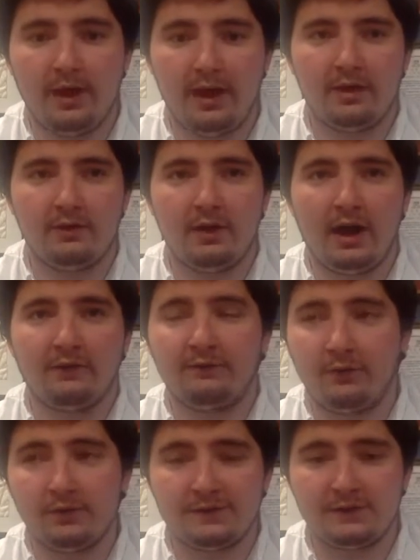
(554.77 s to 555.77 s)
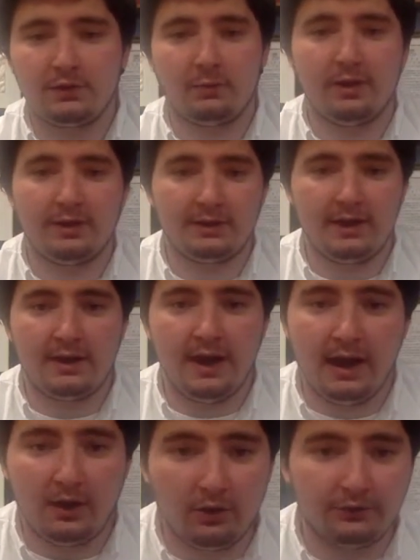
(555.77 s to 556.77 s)
and not voicing your opinion and
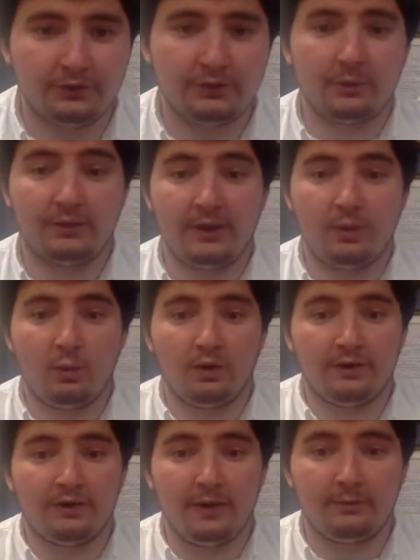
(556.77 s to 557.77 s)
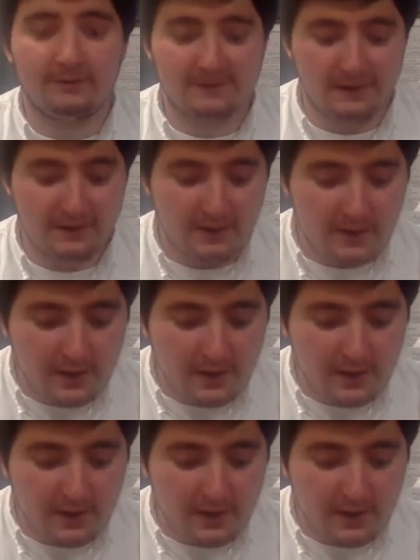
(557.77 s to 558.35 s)
not altering what they wanted them to say.